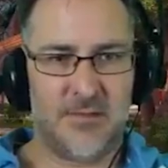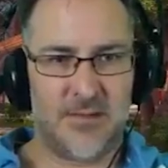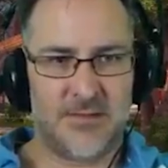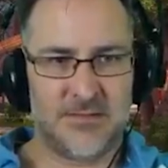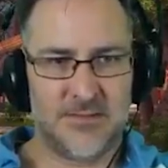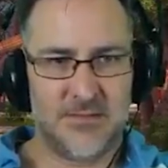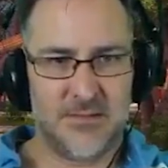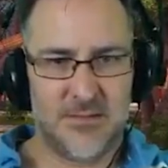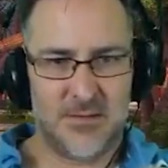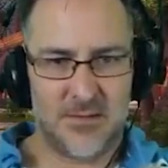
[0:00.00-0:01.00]
guys.
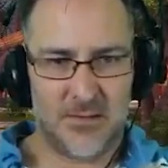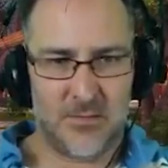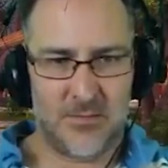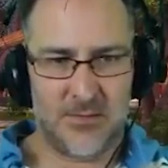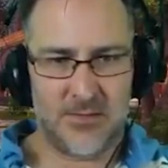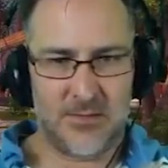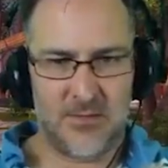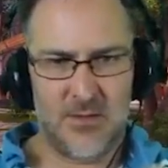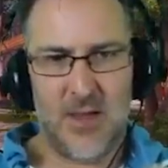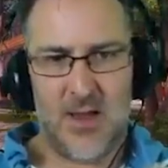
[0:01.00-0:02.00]
I really do.
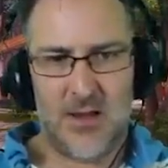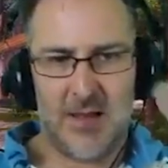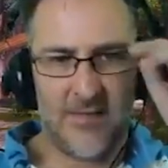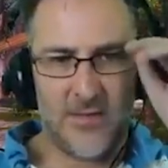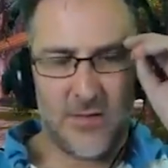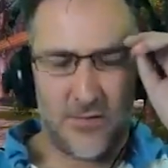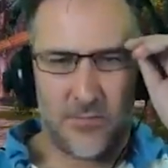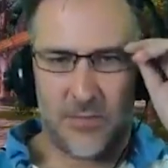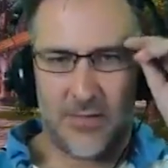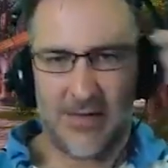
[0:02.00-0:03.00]
Not that you could
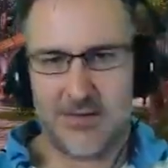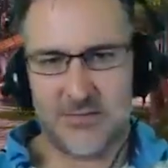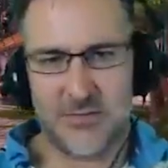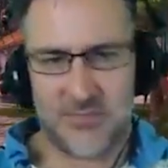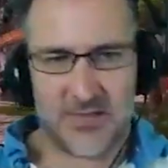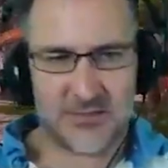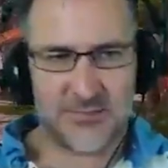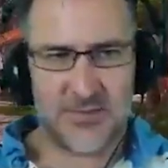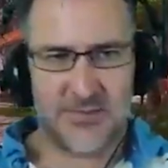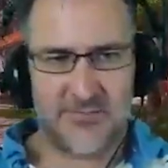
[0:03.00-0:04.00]
play it too much,
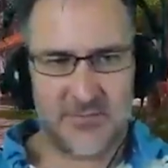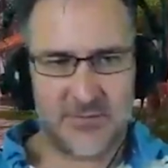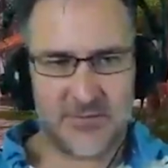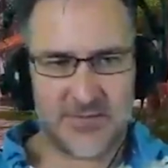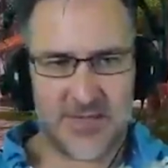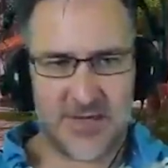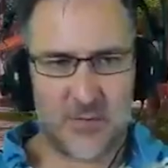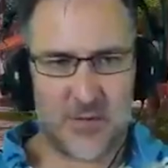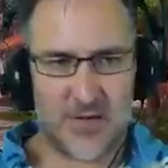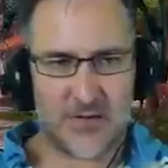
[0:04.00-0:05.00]
but even just kind of
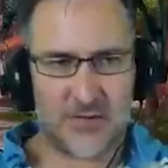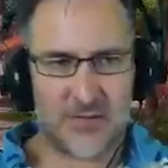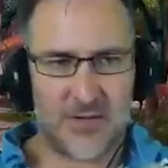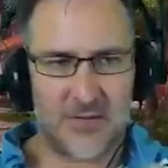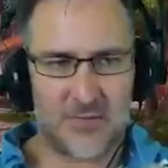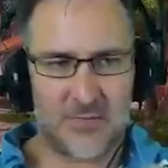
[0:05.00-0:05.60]
walking around